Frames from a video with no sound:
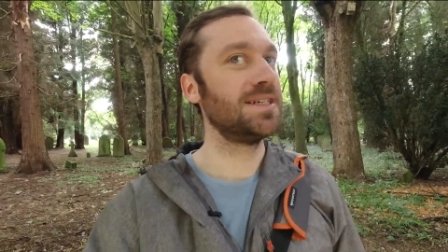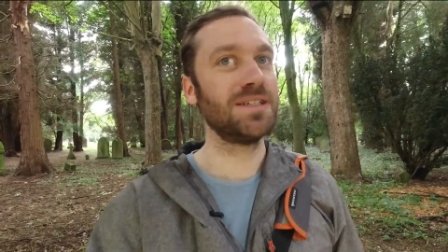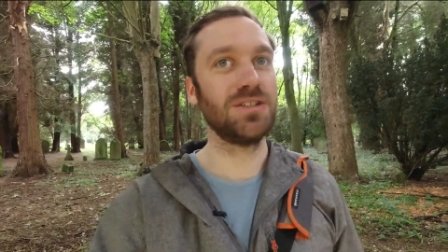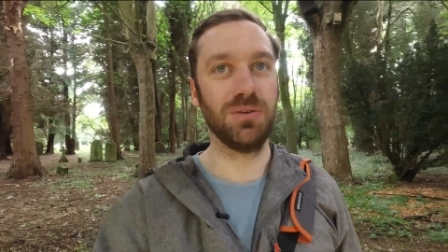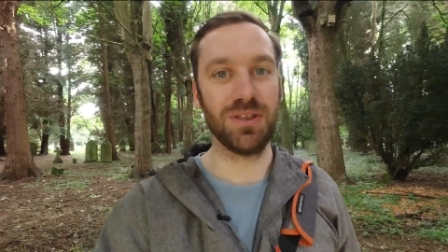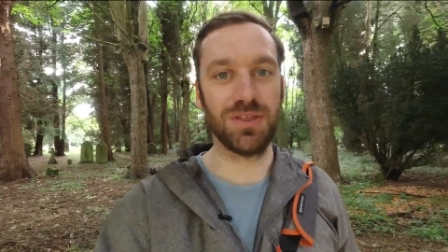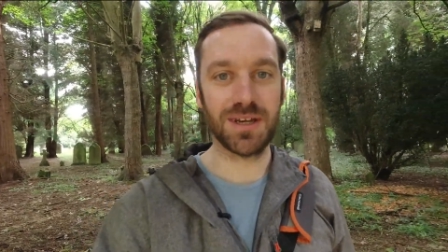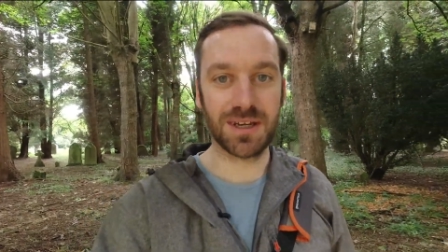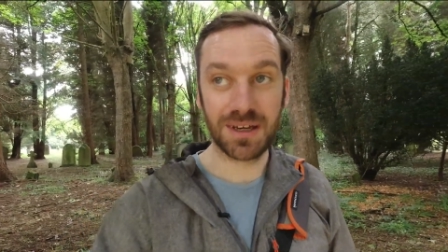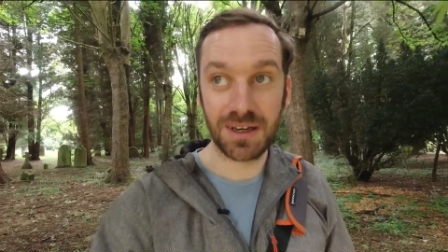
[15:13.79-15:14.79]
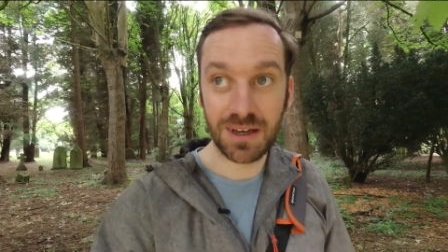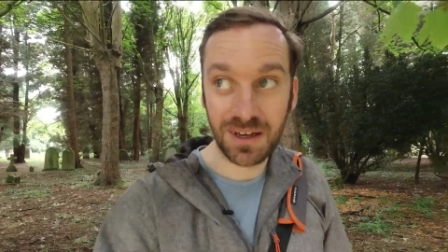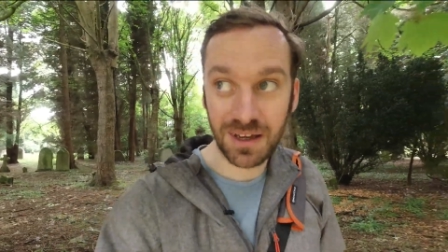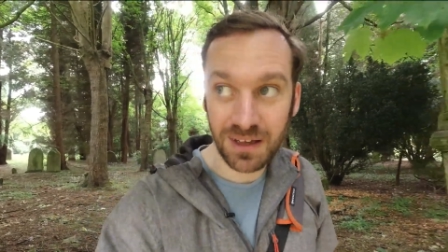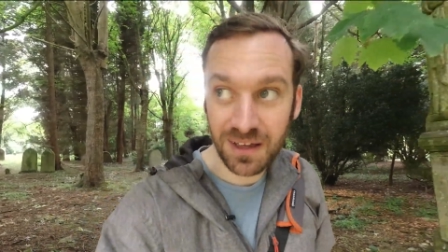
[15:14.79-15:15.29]
So I think
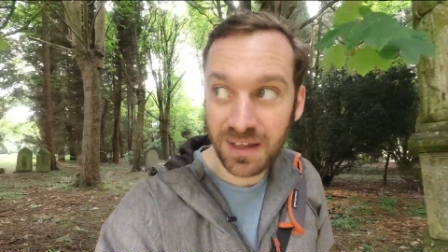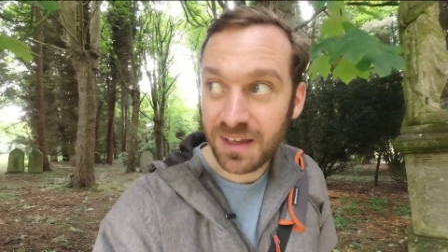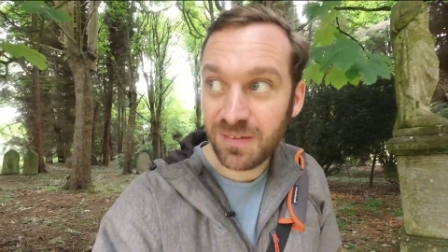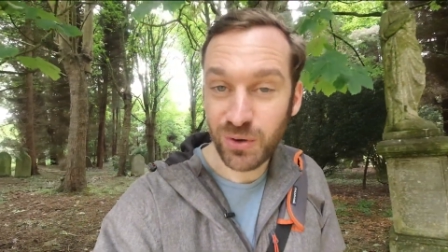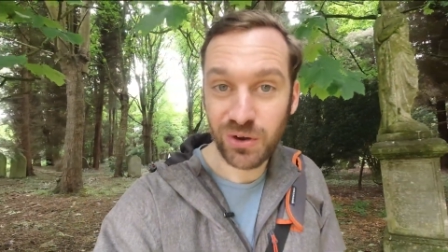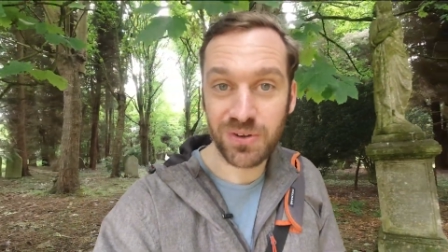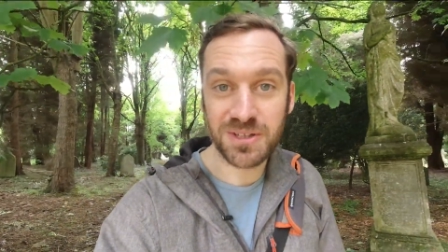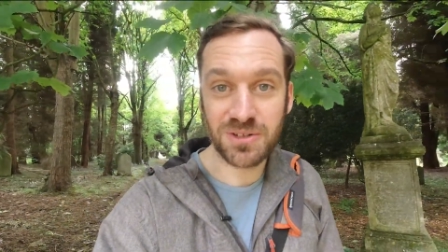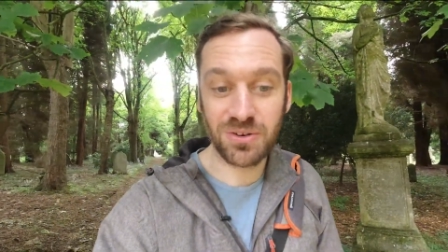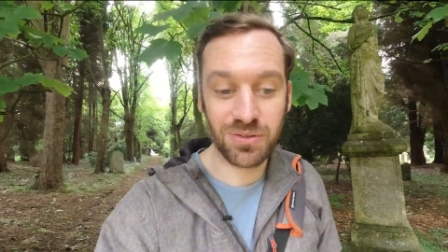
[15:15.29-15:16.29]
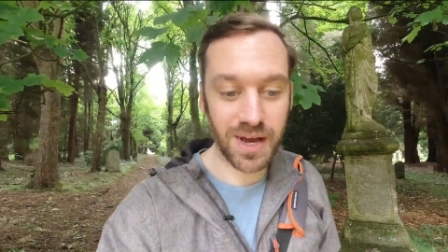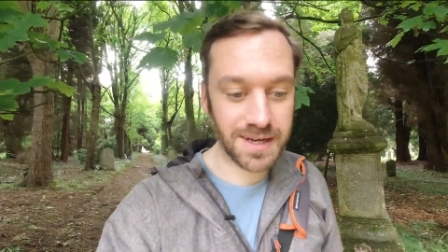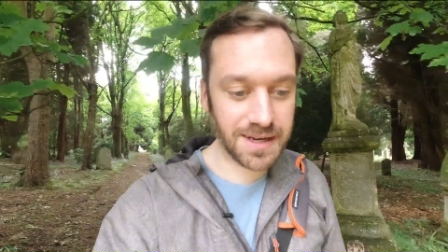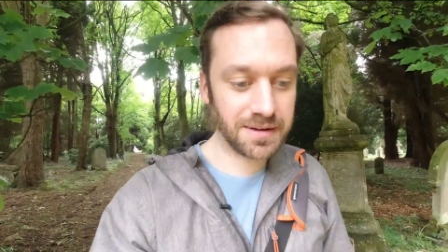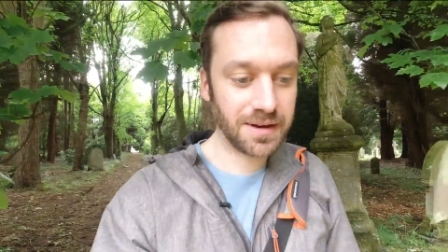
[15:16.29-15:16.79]
we all need to do that
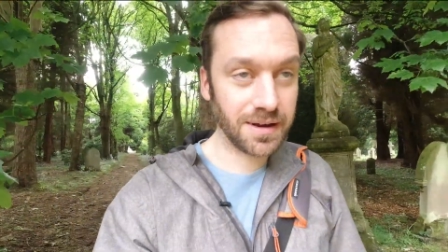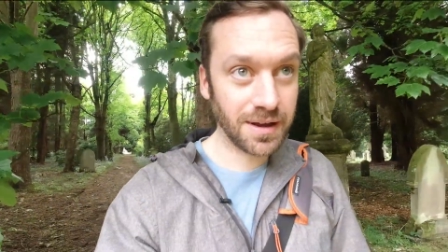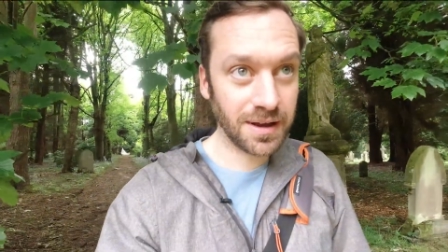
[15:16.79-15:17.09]
again.